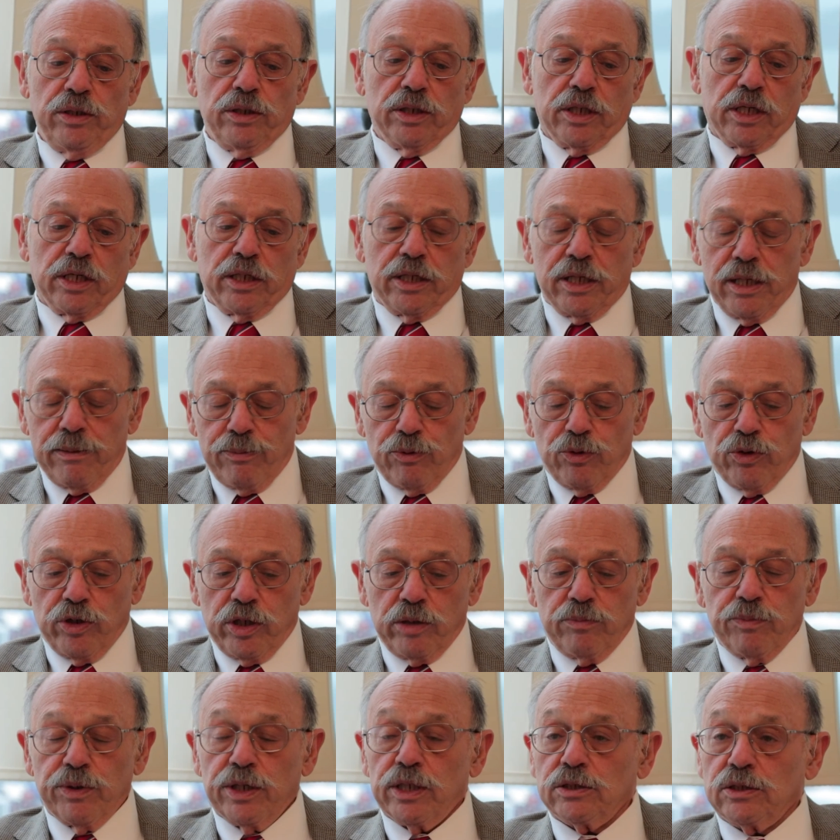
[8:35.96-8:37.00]
the cannabinoid
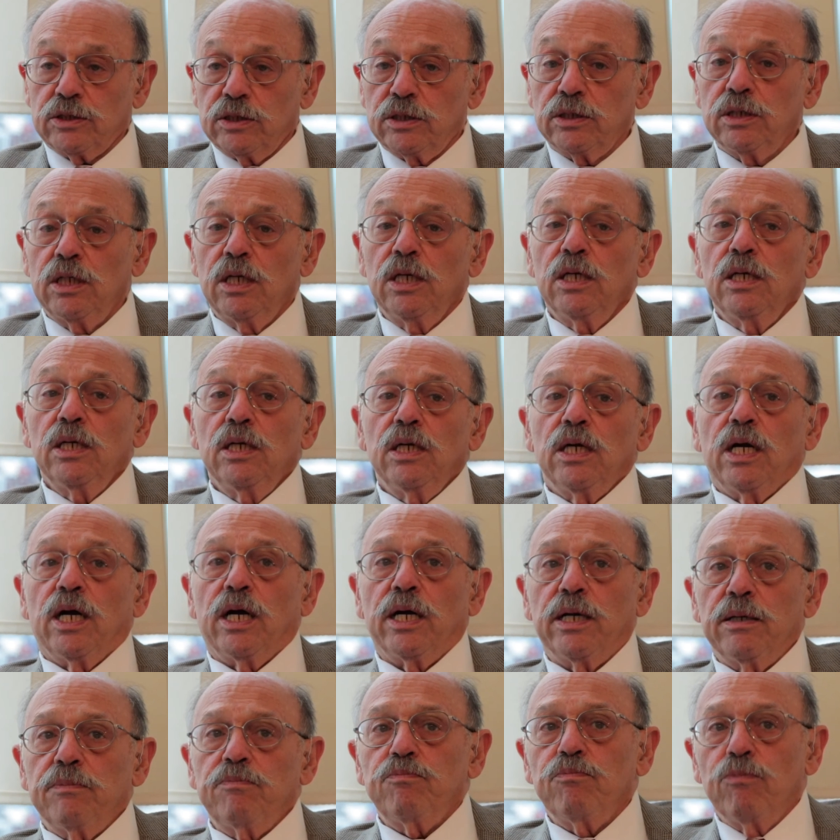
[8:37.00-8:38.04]
medicine,
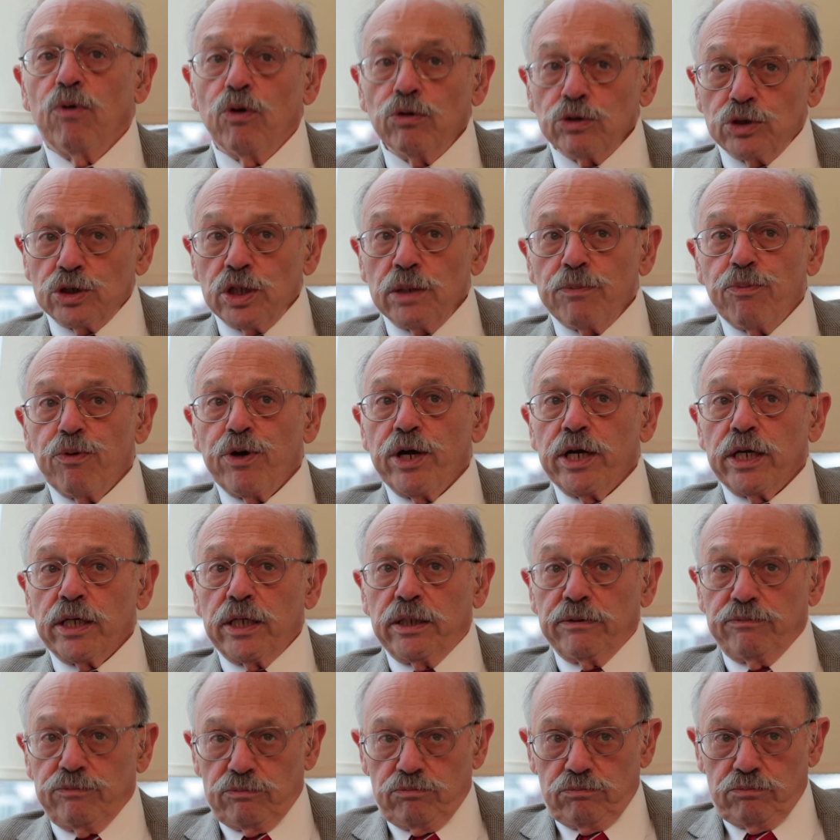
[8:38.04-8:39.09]
I mostly
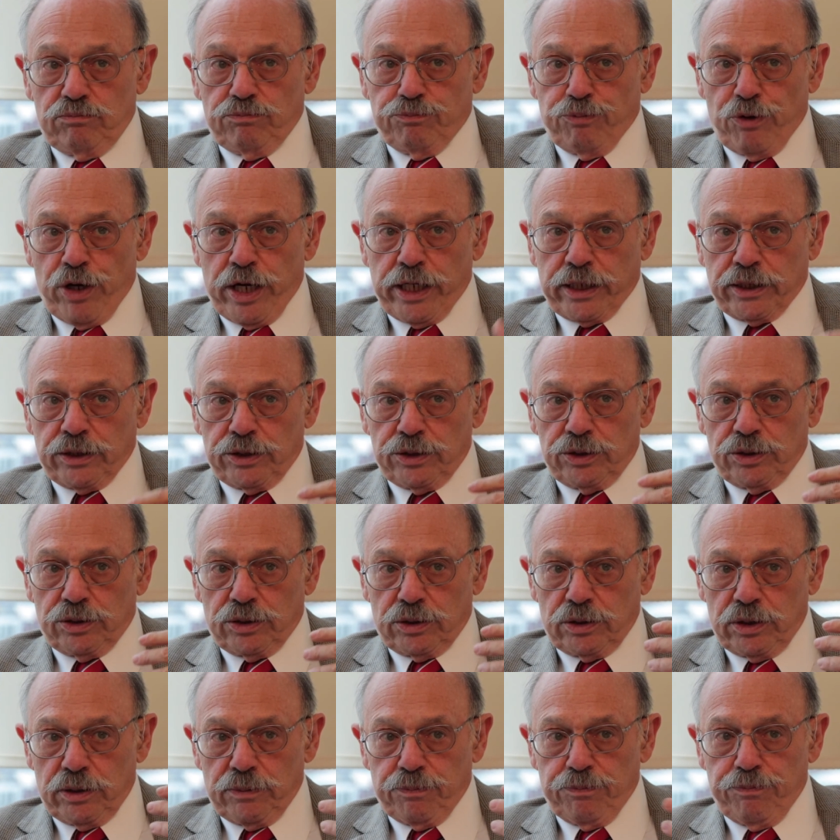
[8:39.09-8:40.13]
practiced